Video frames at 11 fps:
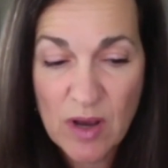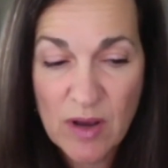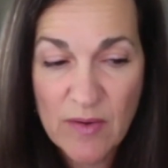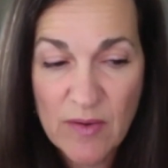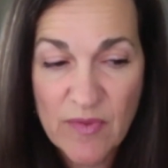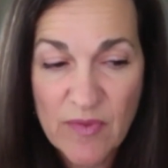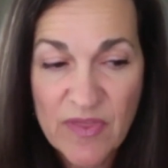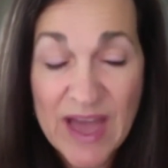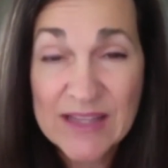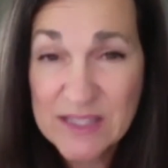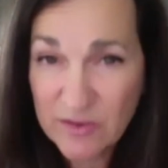that's
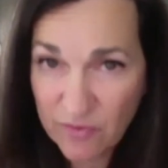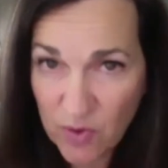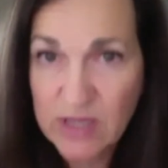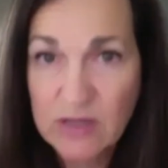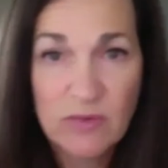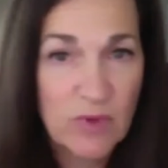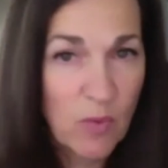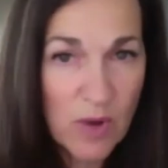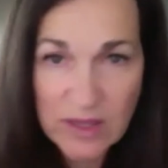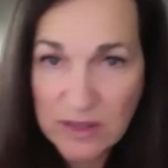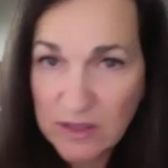the voice, the one
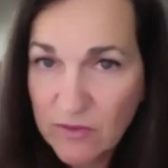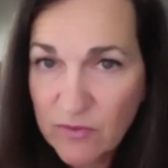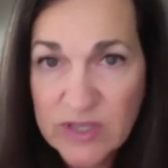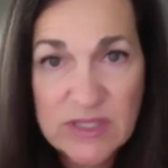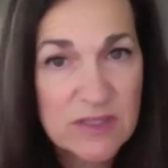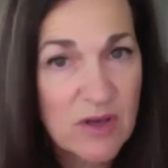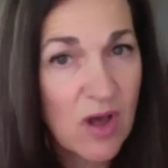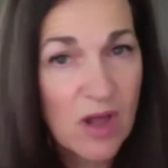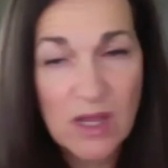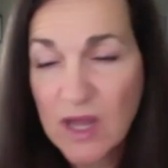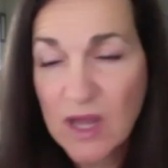little voice. That's all a
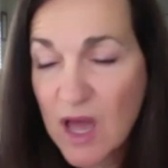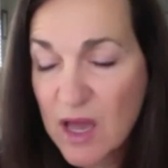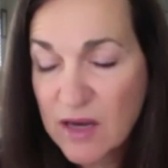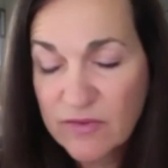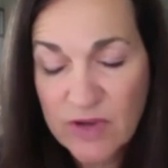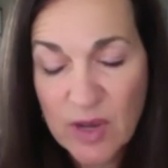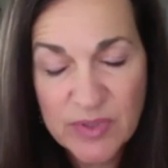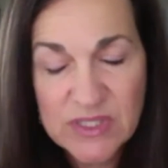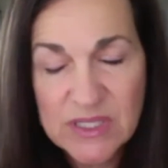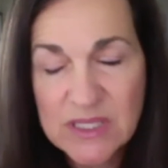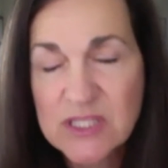lot of couples need, is
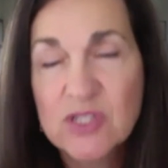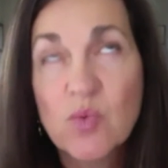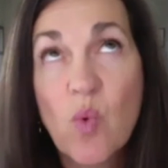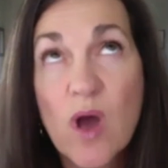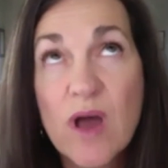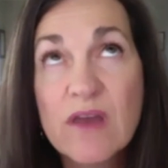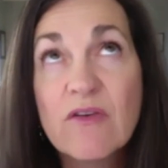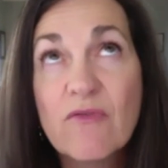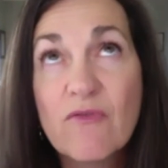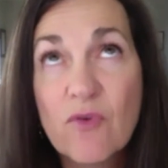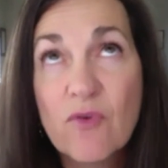just one
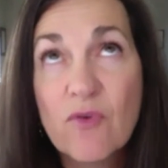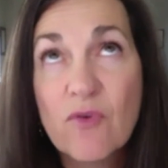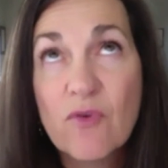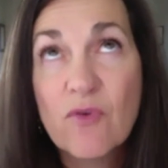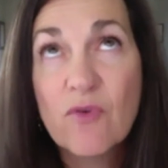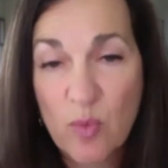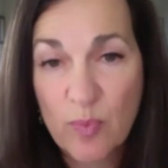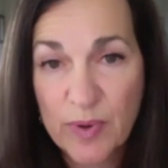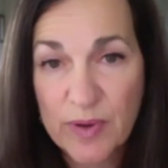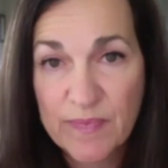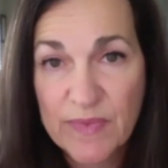voice of
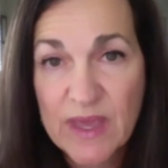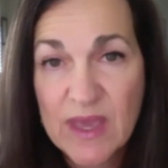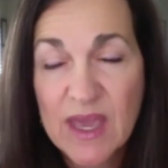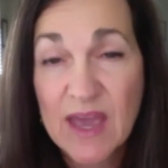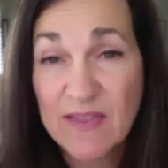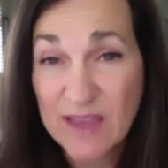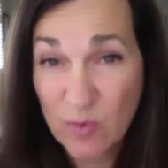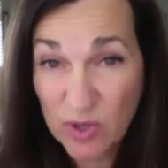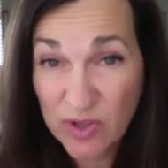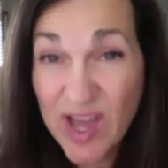hope, and that will